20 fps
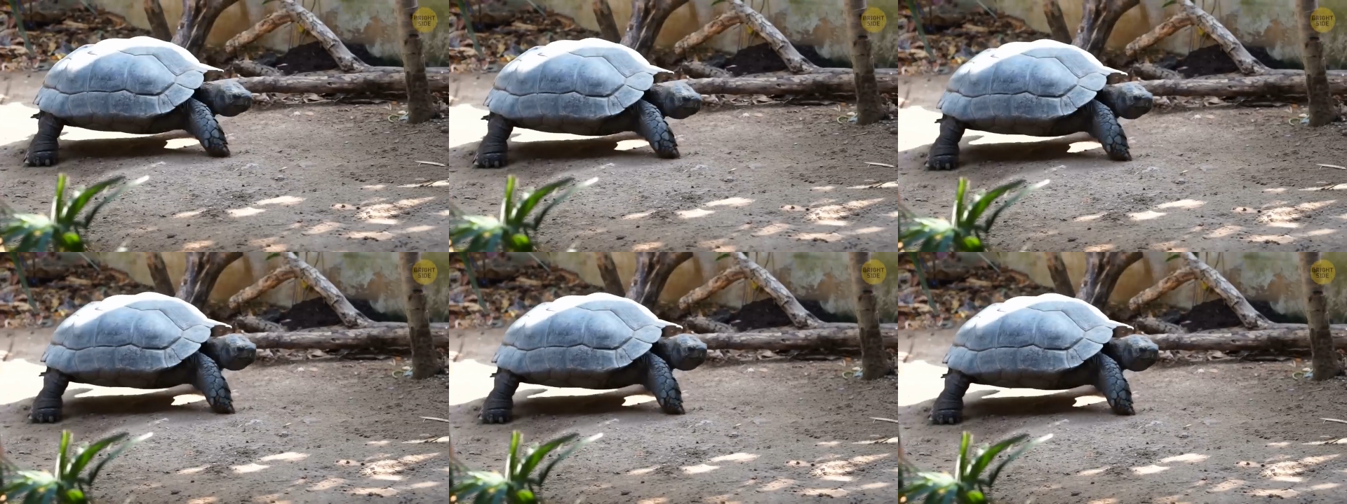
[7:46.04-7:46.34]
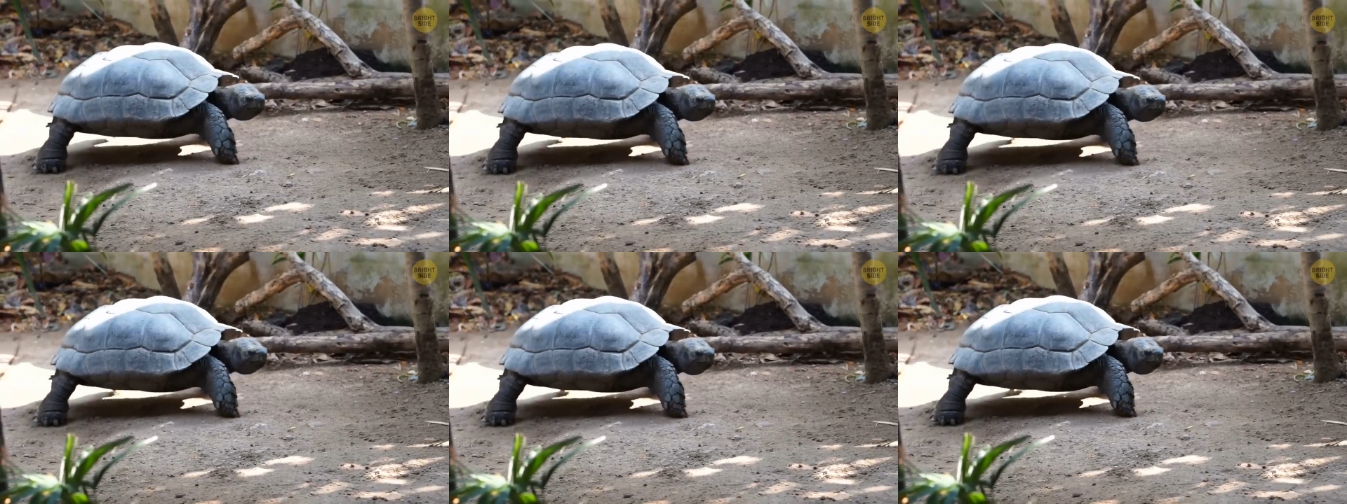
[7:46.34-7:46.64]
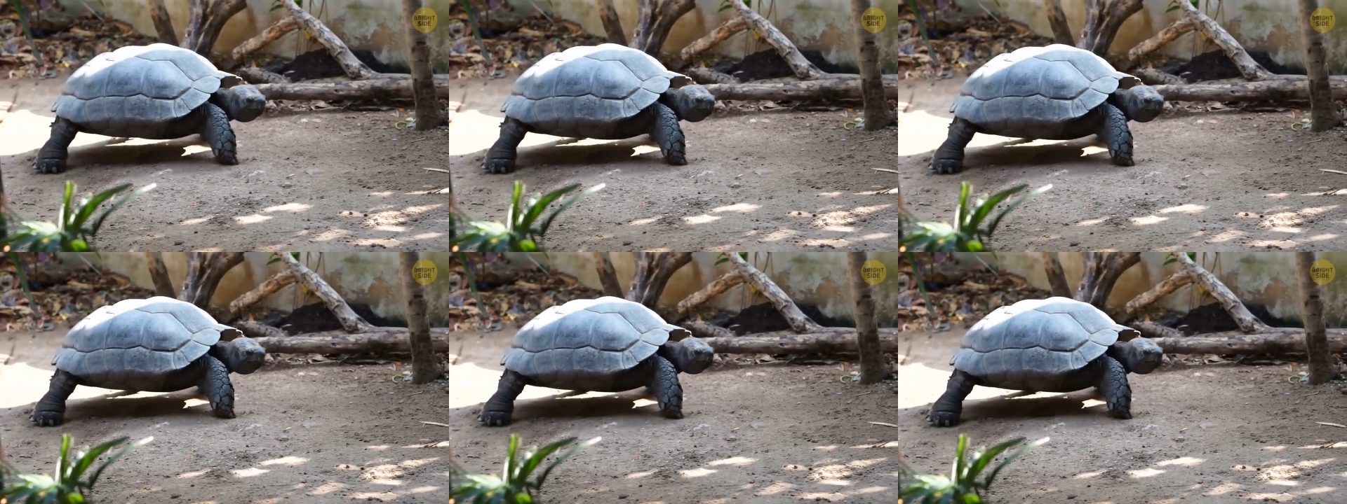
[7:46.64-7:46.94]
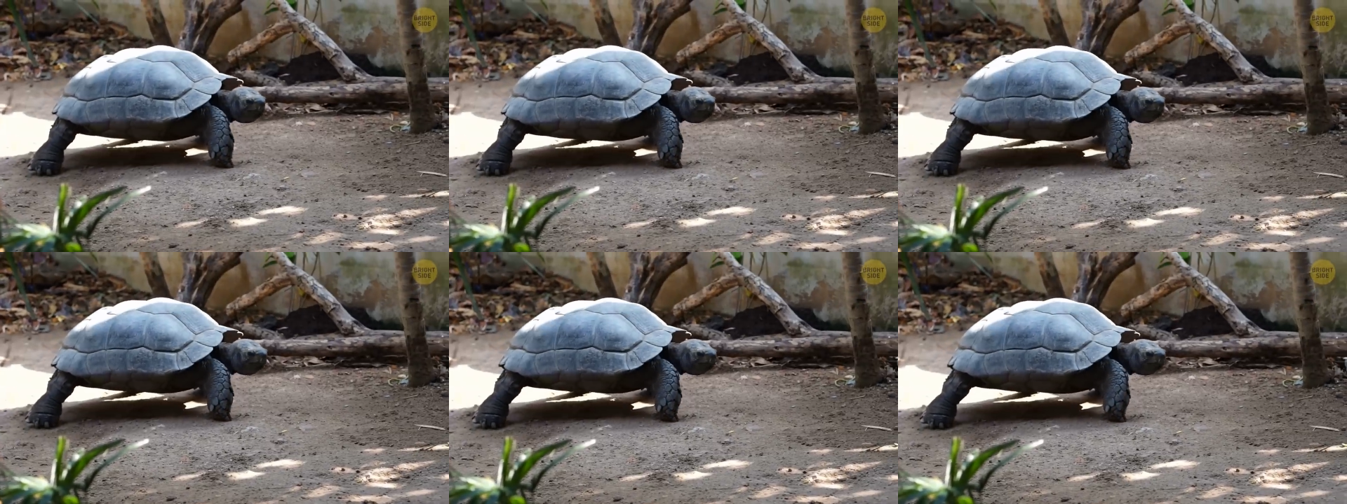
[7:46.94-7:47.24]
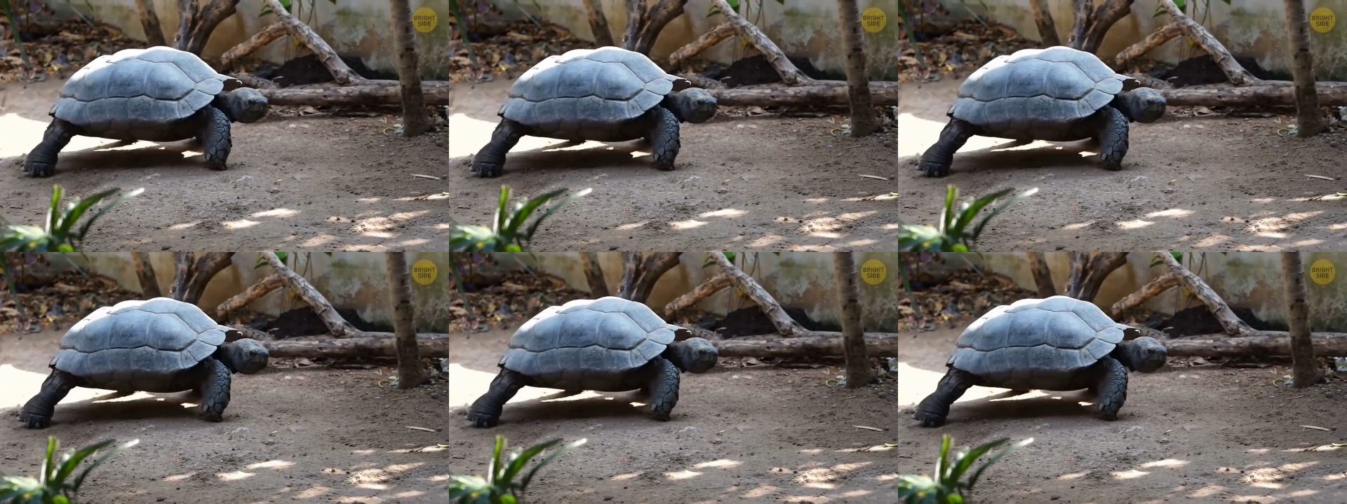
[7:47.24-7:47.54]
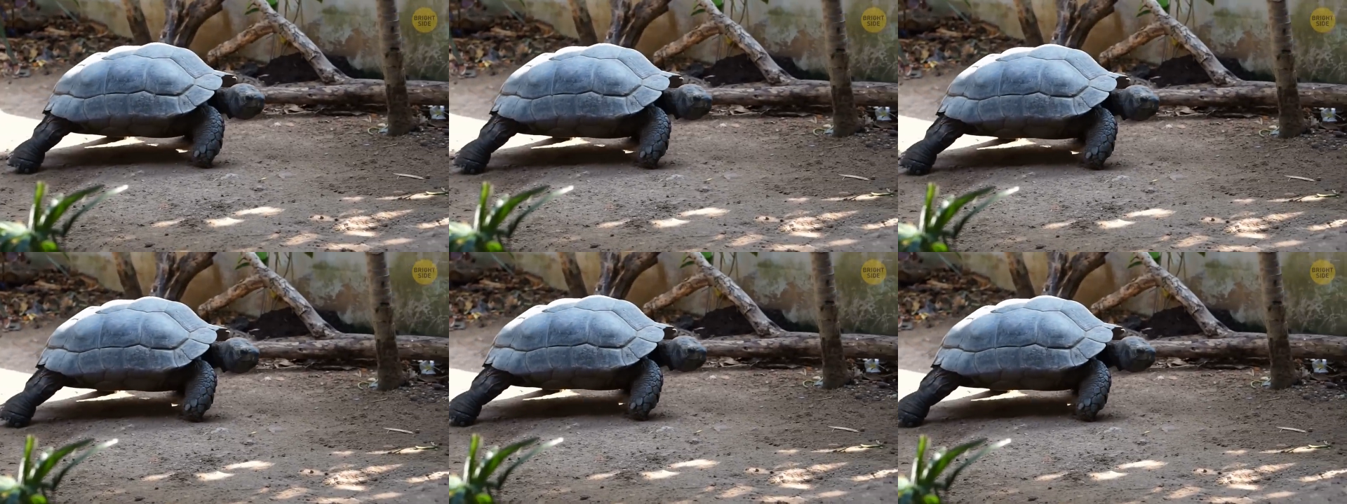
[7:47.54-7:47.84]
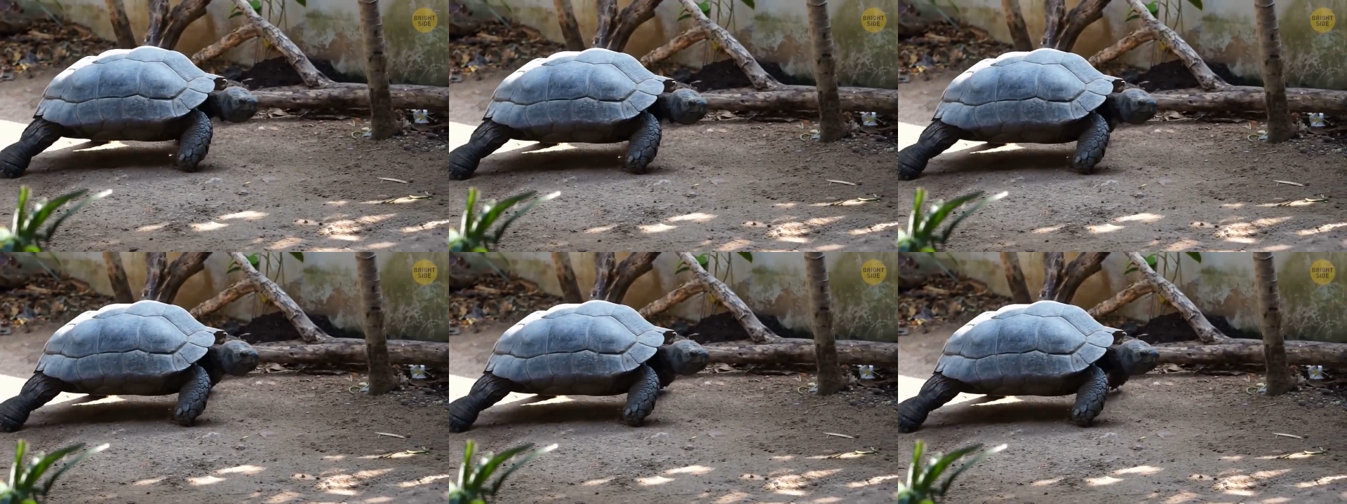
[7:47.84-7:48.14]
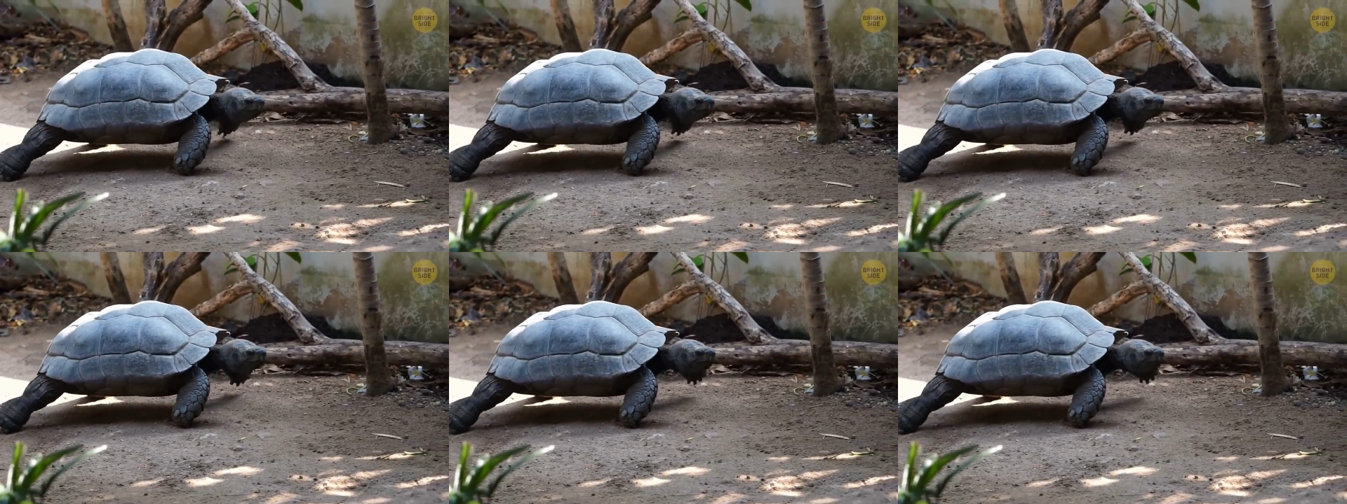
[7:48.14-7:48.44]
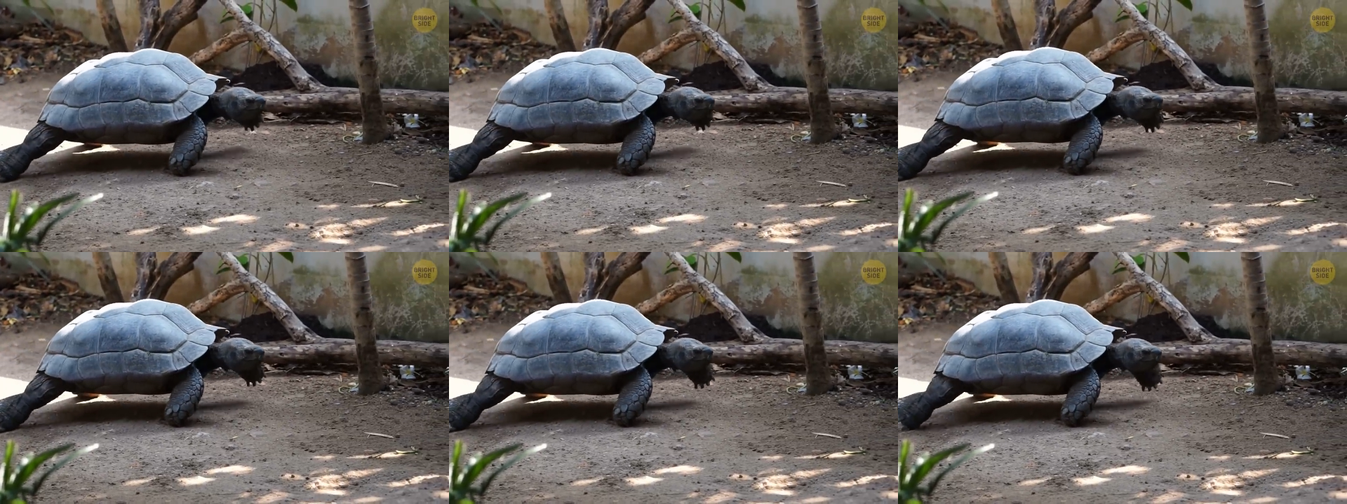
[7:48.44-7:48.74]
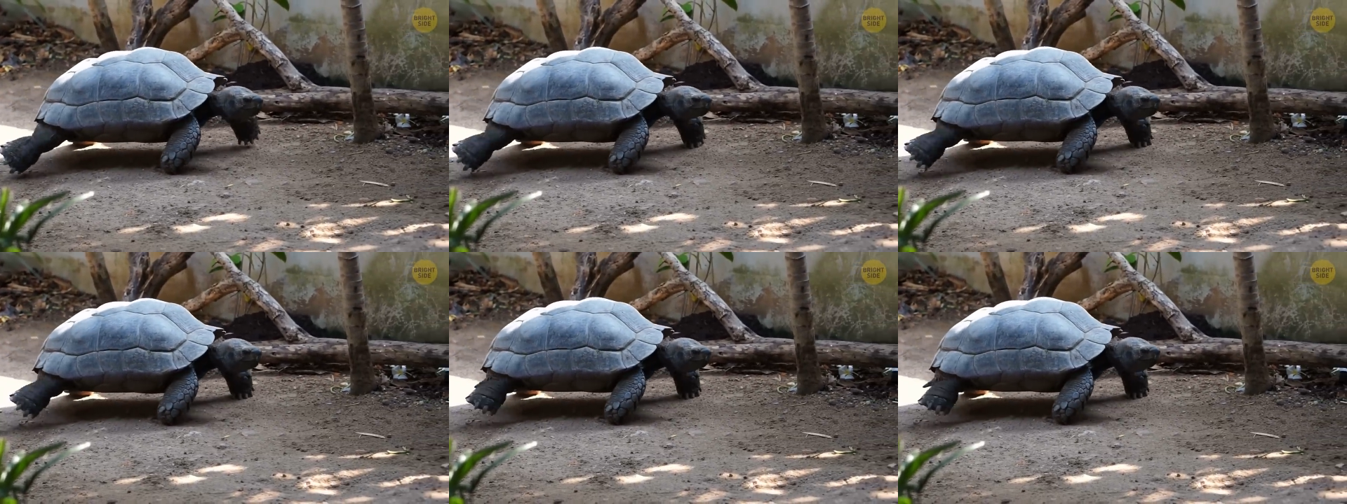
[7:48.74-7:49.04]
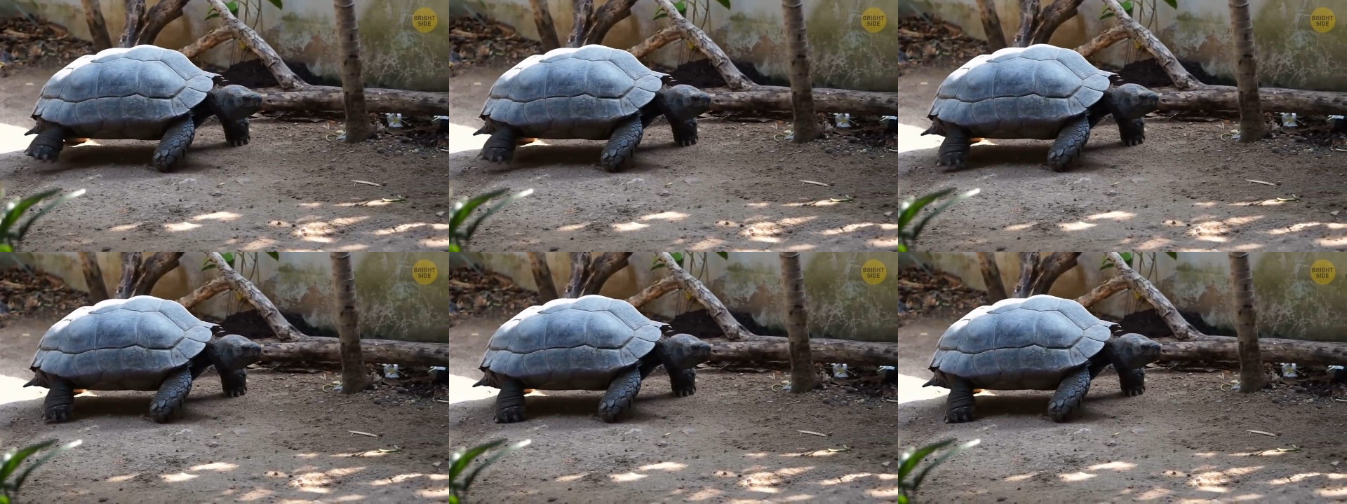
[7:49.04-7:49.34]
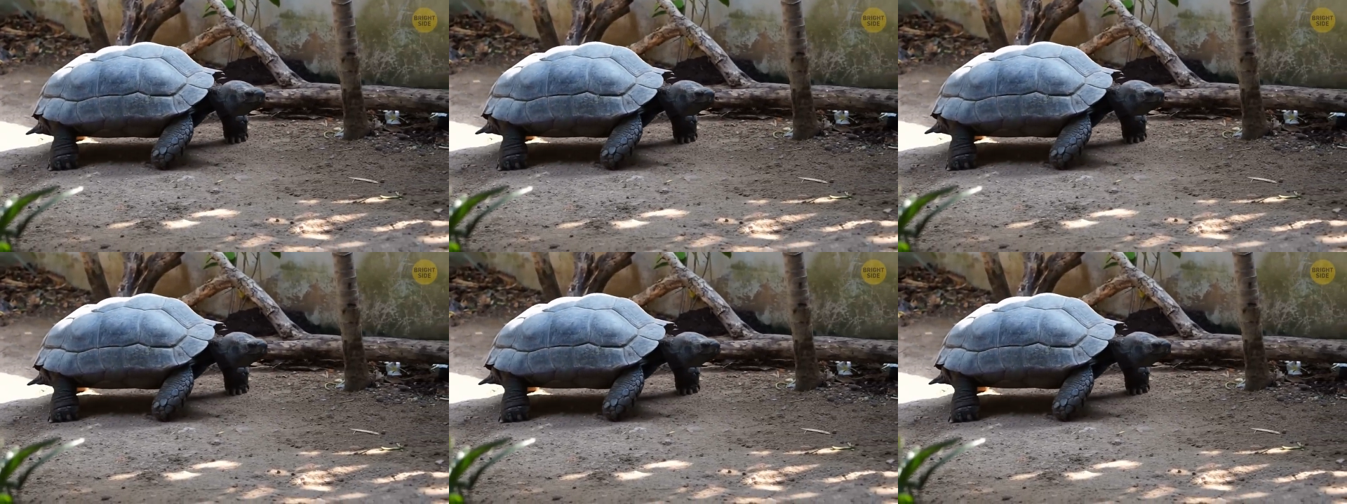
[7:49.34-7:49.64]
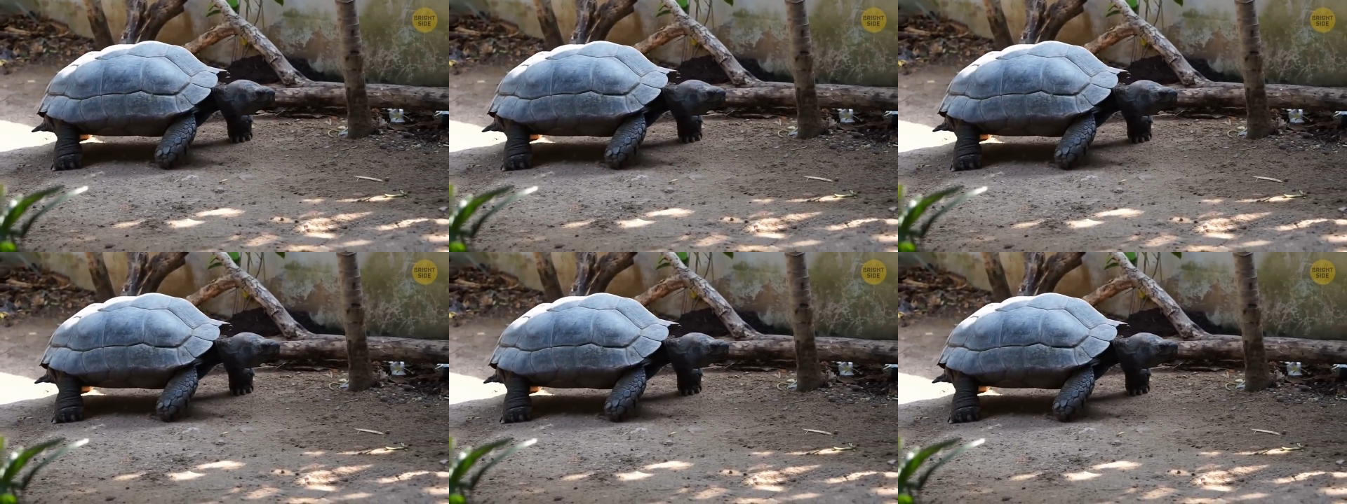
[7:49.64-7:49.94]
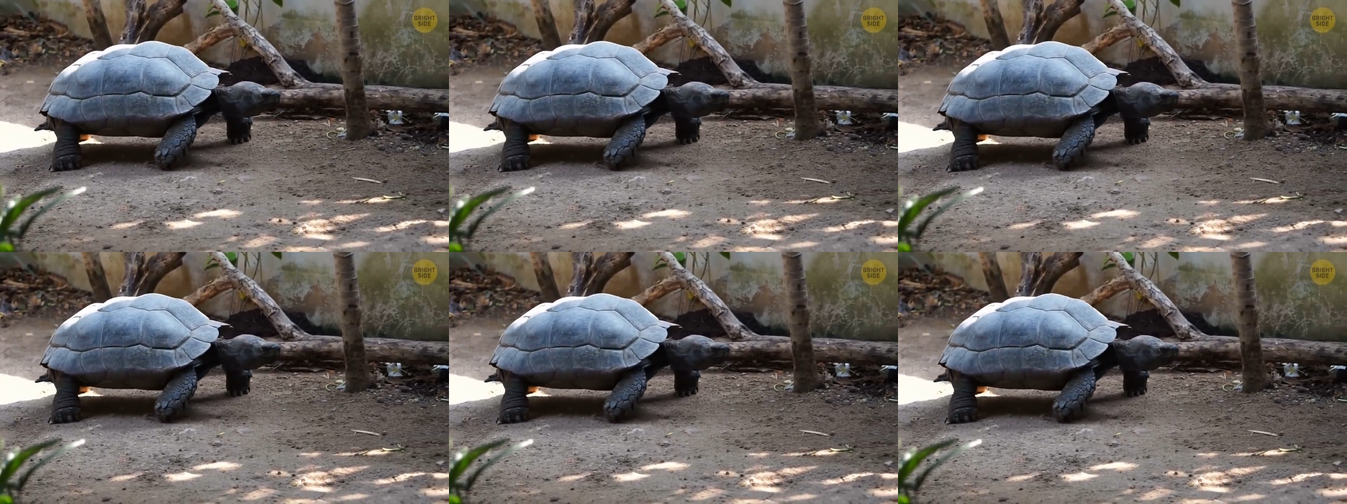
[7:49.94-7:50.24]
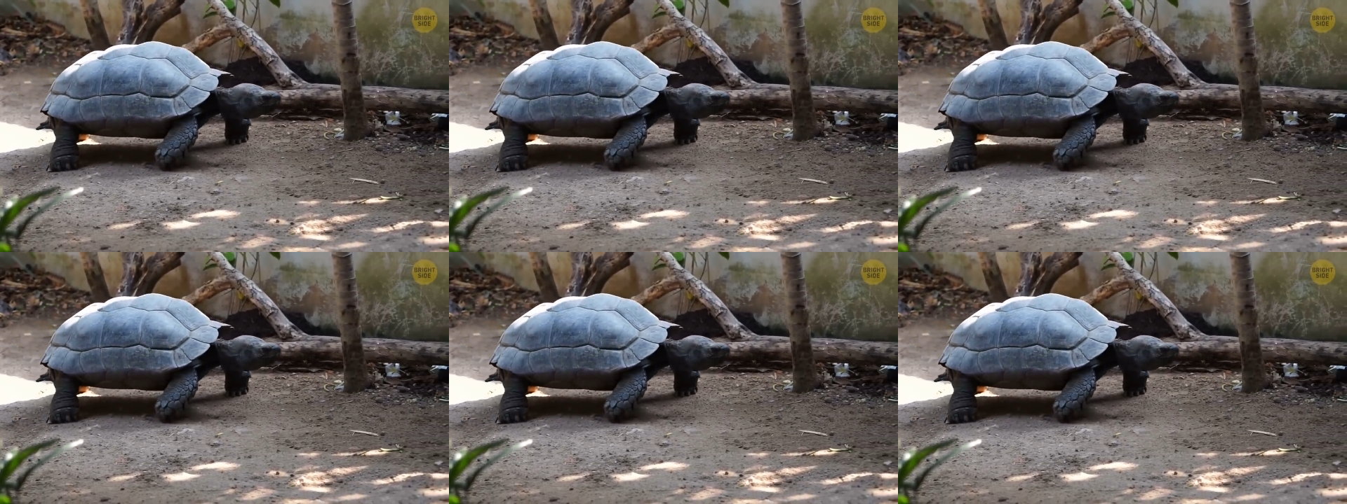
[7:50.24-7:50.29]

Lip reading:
Nobody's mouth can be seen.